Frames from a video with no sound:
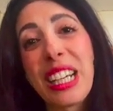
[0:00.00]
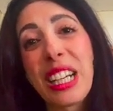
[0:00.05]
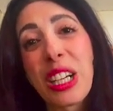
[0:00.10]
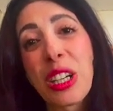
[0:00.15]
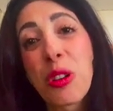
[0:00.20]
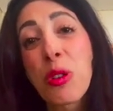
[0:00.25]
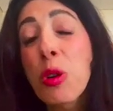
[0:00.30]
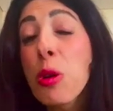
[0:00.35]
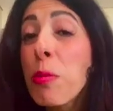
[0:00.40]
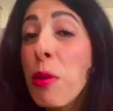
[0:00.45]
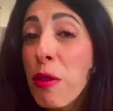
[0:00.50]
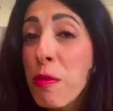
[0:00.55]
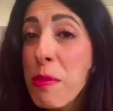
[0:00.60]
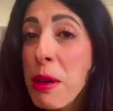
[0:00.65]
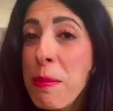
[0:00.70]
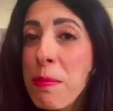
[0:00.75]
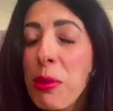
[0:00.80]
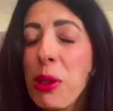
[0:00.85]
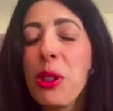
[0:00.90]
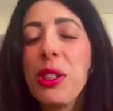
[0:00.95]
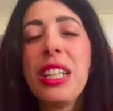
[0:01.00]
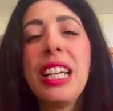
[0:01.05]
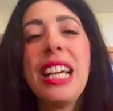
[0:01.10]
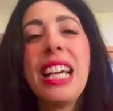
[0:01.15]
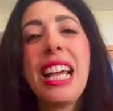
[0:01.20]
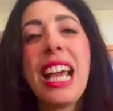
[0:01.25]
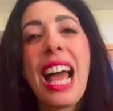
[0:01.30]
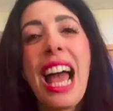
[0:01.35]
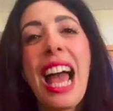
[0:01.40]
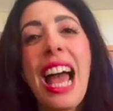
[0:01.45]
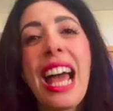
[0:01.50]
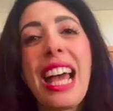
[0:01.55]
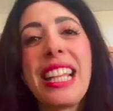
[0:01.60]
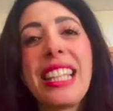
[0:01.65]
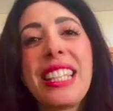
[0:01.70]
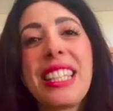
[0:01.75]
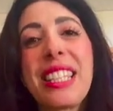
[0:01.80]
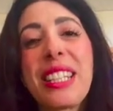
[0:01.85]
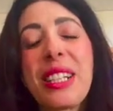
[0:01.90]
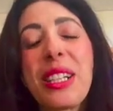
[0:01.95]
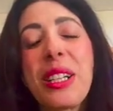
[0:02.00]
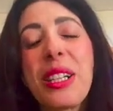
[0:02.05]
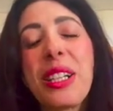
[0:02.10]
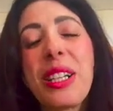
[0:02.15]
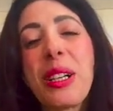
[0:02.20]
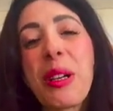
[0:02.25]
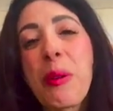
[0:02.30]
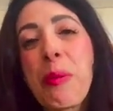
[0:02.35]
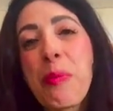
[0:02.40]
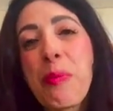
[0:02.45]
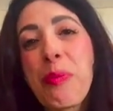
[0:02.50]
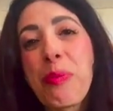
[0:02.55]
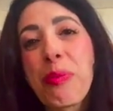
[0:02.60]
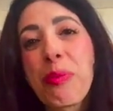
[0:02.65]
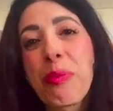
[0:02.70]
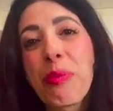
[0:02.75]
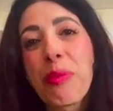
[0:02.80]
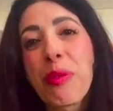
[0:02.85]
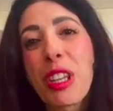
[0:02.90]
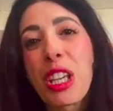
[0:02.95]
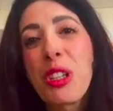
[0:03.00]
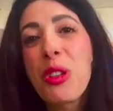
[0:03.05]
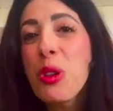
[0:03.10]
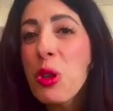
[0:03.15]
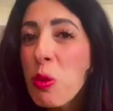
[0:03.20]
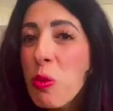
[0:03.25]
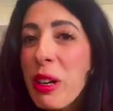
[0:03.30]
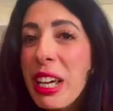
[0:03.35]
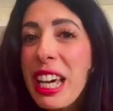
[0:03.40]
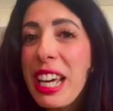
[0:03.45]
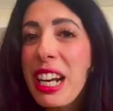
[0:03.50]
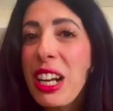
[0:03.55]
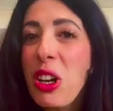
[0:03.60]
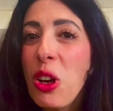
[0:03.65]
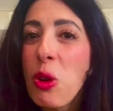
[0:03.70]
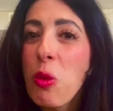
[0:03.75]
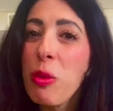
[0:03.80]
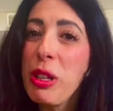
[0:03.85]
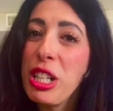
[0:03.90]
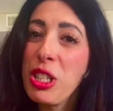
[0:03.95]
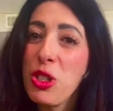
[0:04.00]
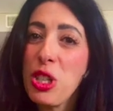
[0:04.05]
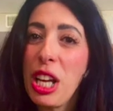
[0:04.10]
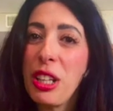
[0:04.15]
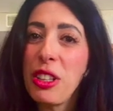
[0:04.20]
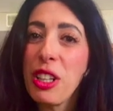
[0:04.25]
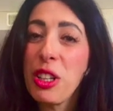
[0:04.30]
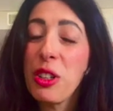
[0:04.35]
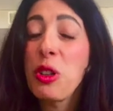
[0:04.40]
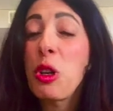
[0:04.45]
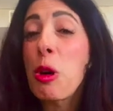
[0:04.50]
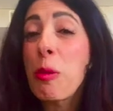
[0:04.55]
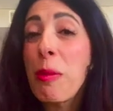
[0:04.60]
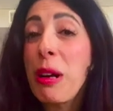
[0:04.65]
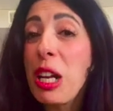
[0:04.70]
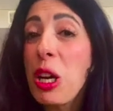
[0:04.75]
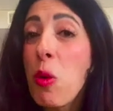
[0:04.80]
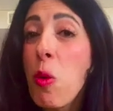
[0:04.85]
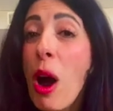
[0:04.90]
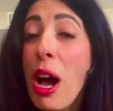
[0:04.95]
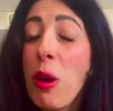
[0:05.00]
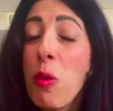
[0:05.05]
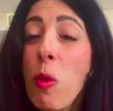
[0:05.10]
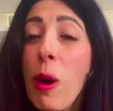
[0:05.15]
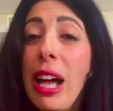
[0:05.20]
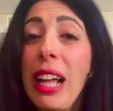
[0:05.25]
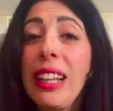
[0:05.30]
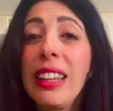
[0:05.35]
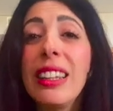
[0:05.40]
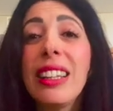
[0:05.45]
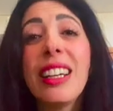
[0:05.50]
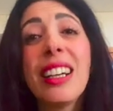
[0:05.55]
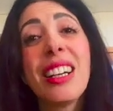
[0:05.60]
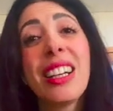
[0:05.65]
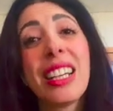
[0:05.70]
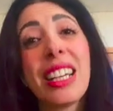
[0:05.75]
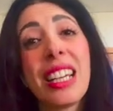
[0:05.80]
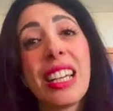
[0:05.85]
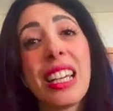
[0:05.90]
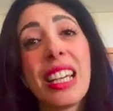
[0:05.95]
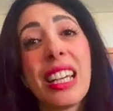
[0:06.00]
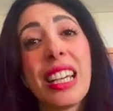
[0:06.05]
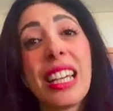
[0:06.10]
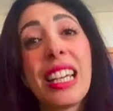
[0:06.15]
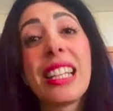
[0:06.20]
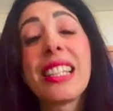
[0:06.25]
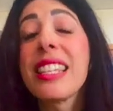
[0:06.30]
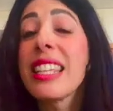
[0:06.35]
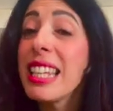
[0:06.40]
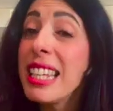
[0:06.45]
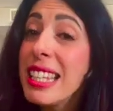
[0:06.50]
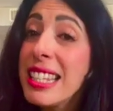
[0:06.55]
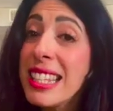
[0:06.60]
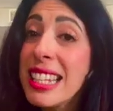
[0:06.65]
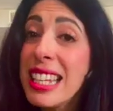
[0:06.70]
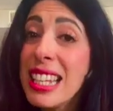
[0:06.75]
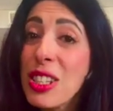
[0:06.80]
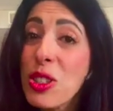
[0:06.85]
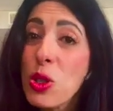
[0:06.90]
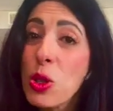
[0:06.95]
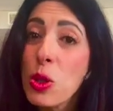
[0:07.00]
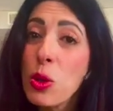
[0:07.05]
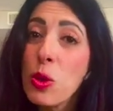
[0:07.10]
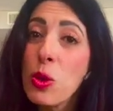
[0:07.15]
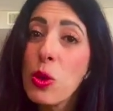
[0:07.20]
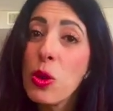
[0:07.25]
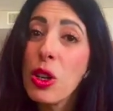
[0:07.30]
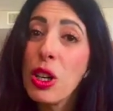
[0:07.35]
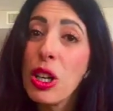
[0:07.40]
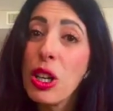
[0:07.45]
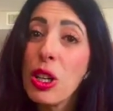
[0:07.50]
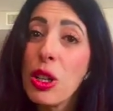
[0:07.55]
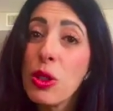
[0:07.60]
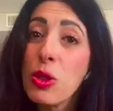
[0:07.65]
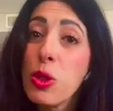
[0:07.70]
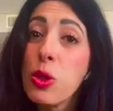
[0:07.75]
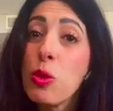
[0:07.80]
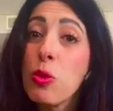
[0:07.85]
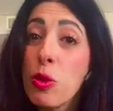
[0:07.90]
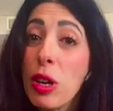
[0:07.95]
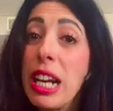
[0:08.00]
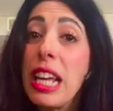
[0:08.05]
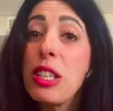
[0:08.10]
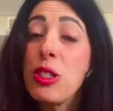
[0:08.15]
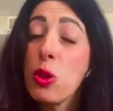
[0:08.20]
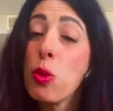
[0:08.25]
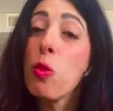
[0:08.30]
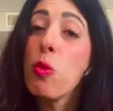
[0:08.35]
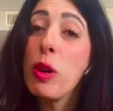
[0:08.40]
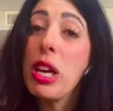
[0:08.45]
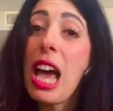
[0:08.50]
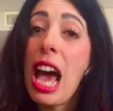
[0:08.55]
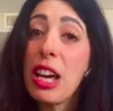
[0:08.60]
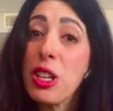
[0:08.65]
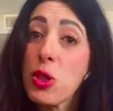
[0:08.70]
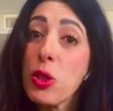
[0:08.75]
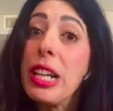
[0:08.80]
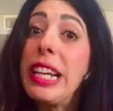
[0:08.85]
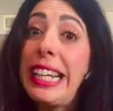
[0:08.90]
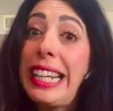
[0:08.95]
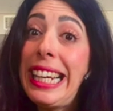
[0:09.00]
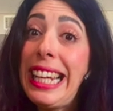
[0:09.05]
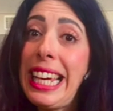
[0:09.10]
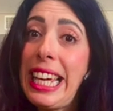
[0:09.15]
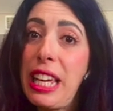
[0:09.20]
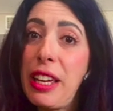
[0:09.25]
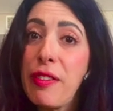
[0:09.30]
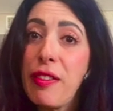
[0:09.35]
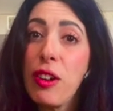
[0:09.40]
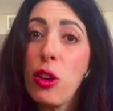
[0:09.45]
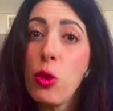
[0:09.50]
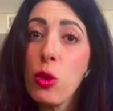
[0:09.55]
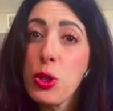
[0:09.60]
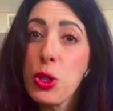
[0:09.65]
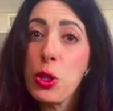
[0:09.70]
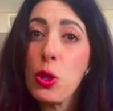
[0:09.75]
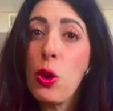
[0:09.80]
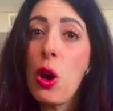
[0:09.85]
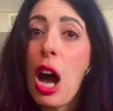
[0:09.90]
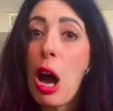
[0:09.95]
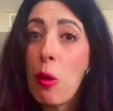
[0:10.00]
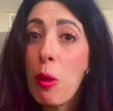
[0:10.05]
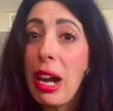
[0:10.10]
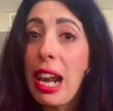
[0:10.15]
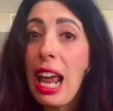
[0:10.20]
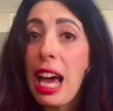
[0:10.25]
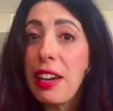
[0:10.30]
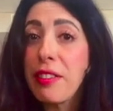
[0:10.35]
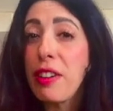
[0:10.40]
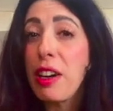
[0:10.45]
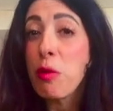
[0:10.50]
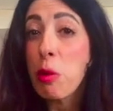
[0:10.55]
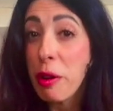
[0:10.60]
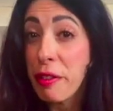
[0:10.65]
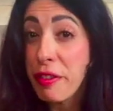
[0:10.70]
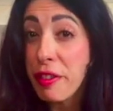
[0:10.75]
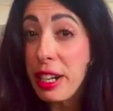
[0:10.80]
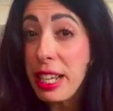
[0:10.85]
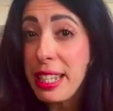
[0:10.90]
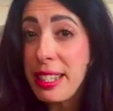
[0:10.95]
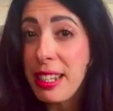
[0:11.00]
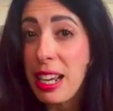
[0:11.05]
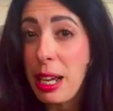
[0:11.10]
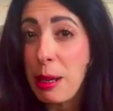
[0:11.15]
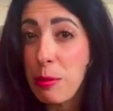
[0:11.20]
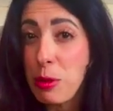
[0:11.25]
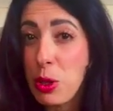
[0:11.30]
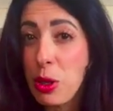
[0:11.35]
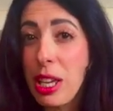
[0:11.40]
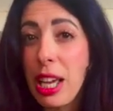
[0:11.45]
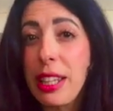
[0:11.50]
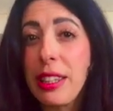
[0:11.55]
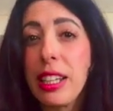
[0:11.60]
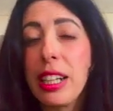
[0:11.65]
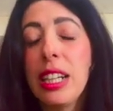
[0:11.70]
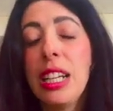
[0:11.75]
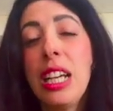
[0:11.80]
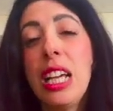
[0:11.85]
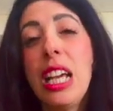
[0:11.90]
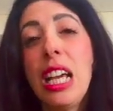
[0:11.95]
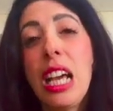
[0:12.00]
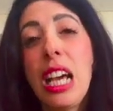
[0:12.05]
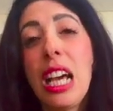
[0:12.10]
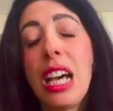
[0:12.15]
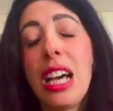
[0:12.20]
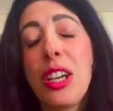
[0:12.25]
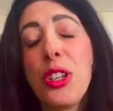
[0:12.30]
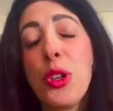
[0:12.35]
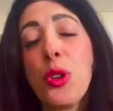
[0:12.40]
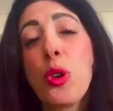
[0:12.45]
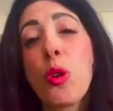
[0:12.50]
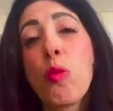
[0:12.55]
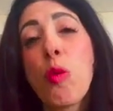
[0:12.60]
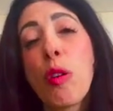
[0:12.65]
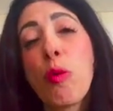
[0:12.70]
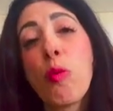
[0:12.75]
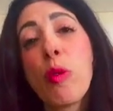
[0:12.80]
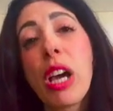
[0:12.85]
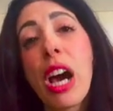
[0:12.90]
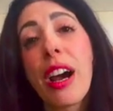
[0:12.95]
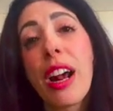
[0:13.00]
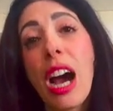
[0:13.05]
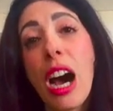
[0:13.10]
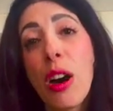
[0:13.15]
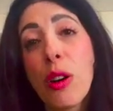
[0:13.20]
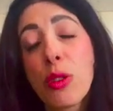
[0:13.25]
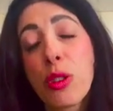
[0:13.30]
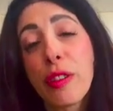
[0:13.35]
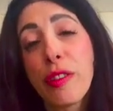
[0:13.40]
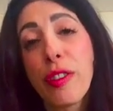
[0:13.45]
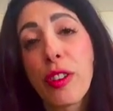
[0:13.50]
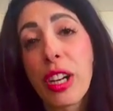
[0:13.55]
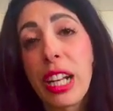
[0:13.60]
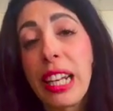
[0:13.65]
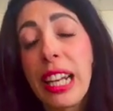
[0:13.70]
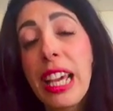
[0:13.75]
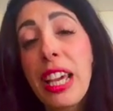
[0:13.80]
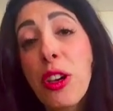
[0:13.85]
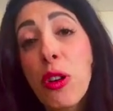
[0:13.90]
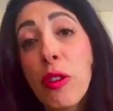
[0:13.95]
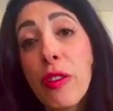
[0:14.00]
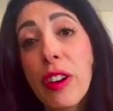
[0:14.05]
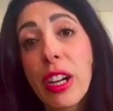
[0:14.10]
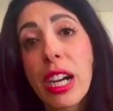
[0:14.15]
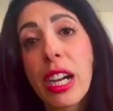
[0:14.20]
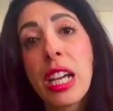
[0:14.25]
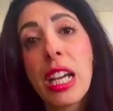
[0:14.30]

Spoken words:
group of people, and you know, we get along with each other normally quite well. It's easy to relate. So we actually live also our life, our free time together. You know, when we are out for a layover,